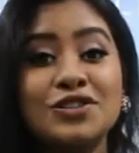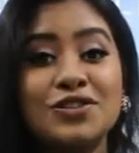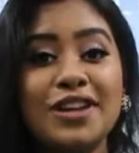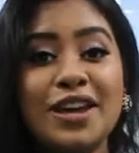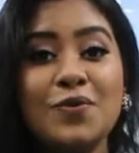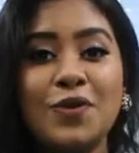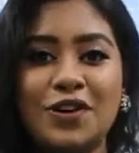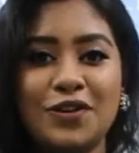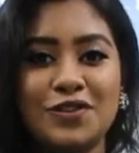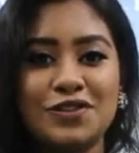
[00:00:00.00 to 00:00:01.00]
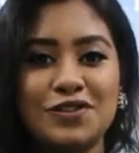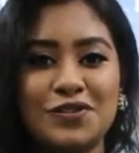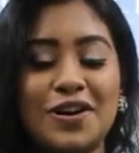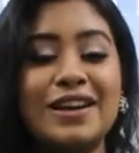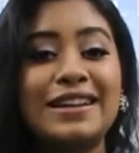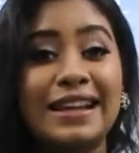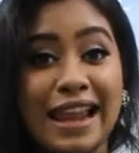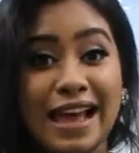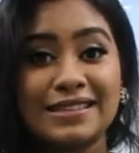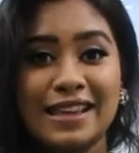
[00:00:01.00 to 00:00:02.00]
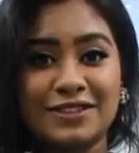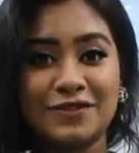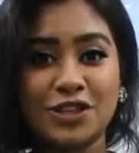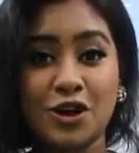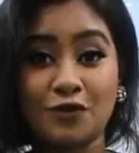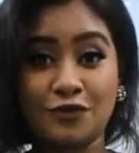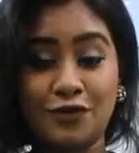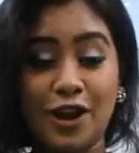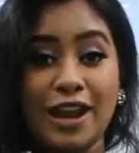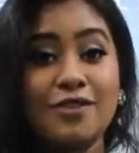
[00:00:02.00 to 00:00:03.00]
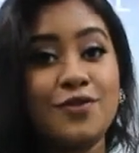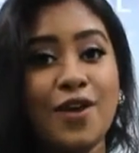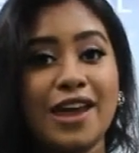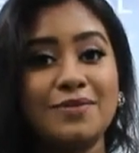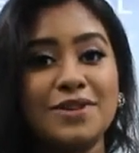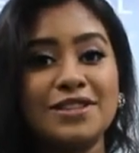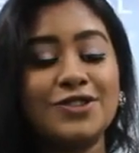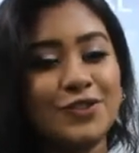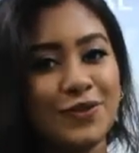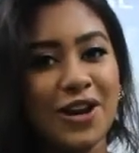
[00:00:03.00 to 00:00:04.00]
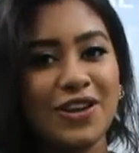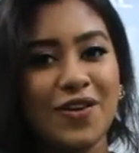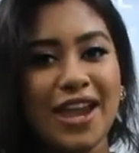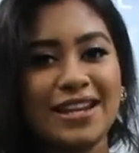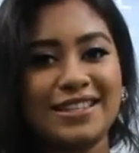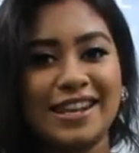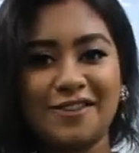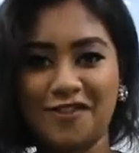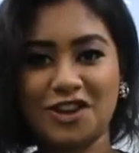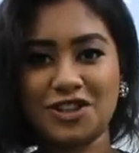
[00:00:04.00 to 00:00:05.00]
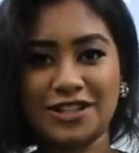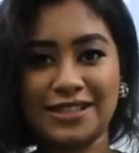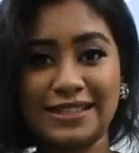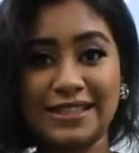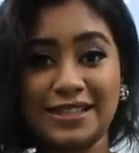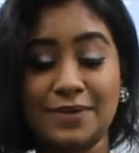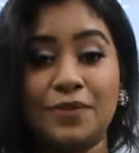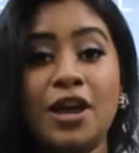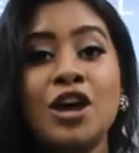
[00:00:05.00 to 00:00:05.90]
Today we are going to do a class activity of RAN. RAN means Radio Aids and Navigational System.